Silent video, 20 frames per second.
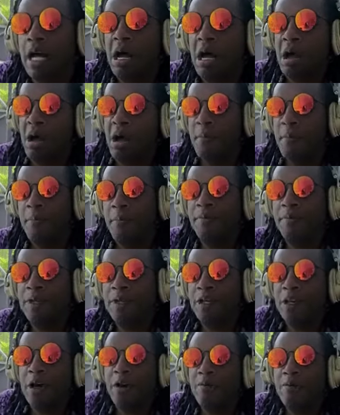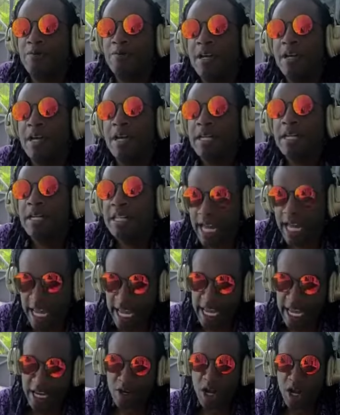Um, you know, the
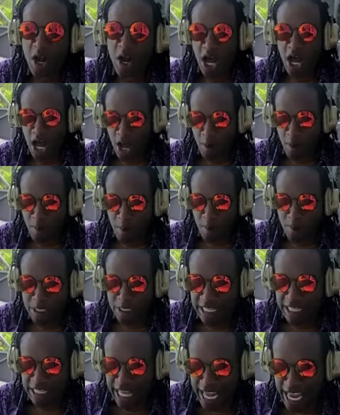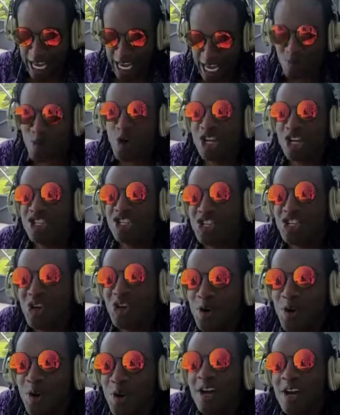head, uh, what was it, the Head Royce
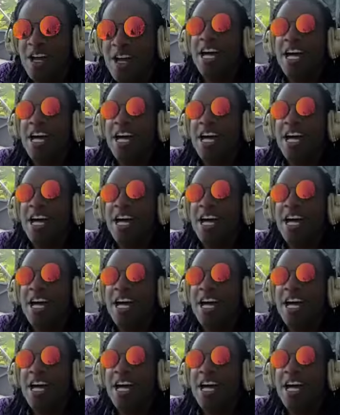School?